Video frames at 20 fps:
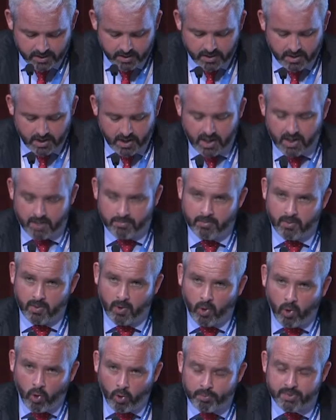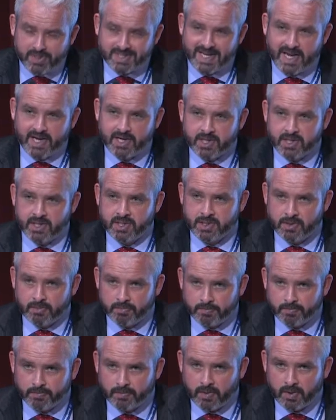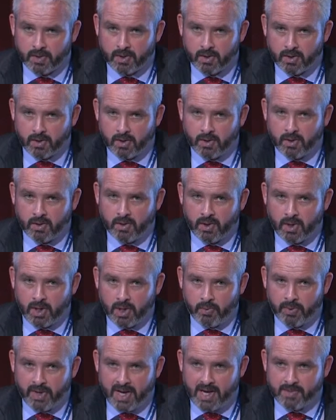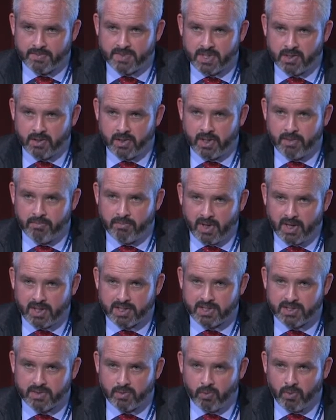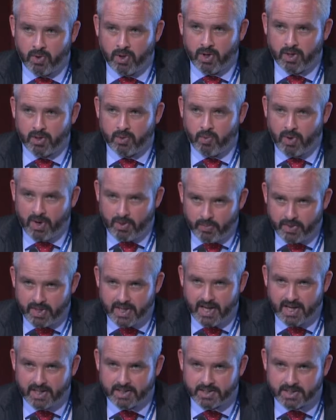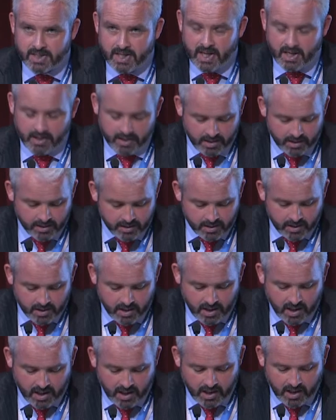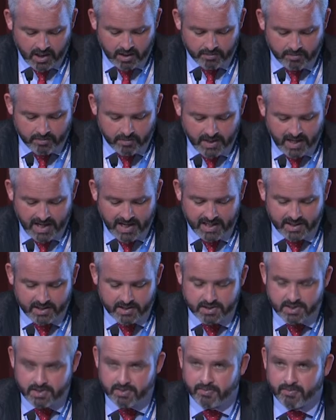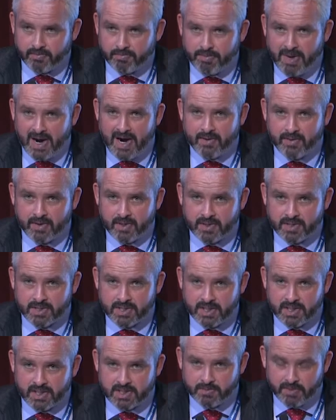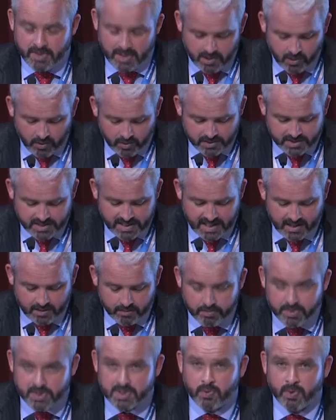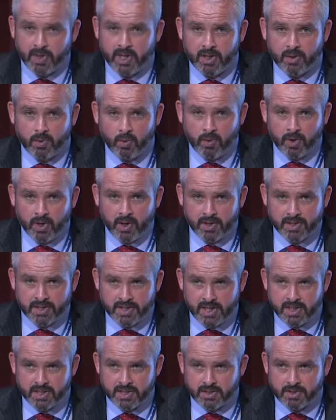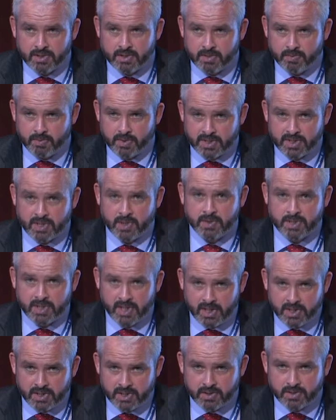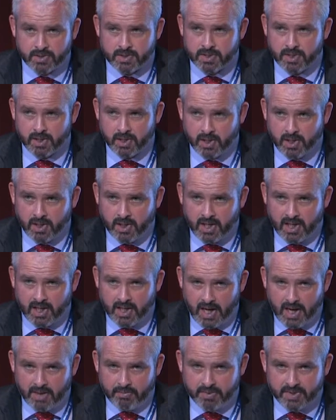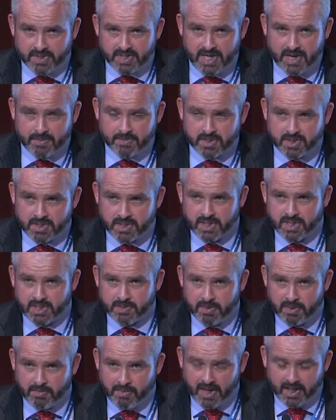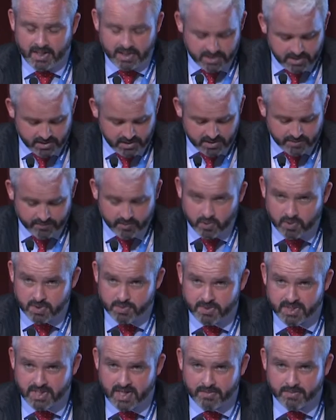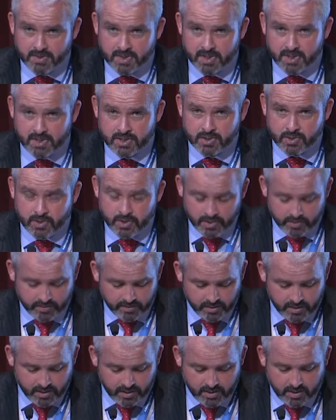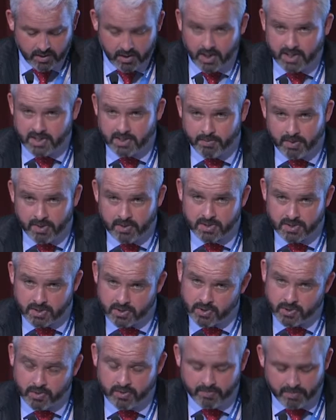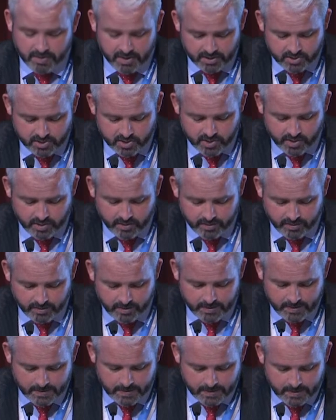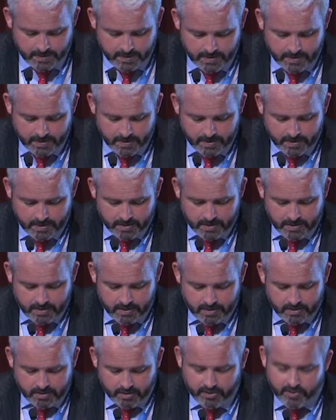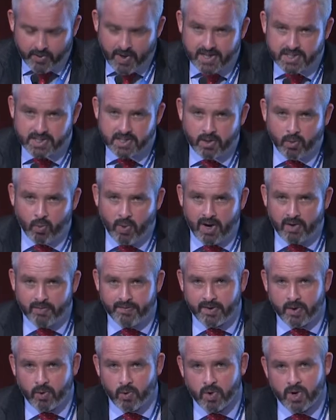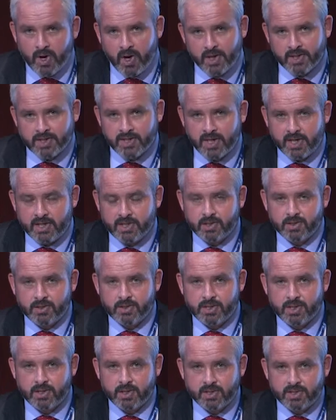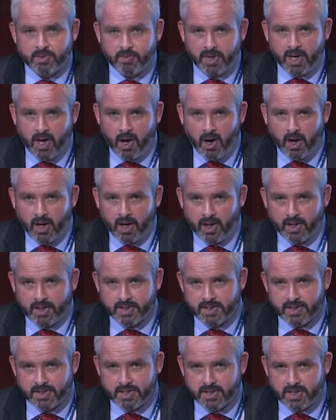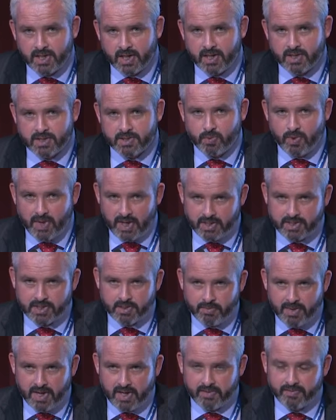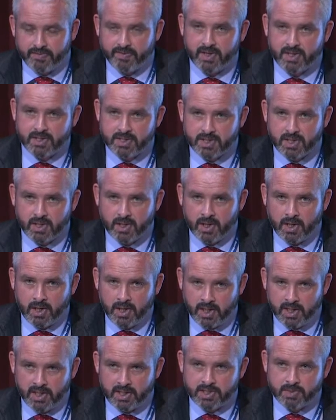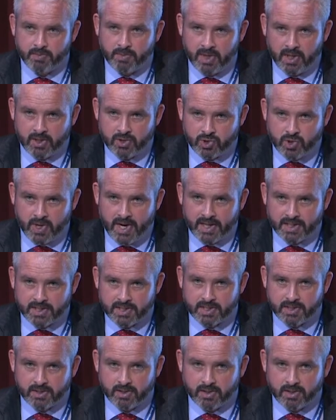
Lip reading: or protectionism. We absolutely must work when we can together, and barriers need to be knocked down between organisations, associations, and perceptions need to be managed, because of course perception is truth, as opposed to truth being truth. The threats to the welfare organisations that have been highlighted today, as well as the benefits, need to be addressed.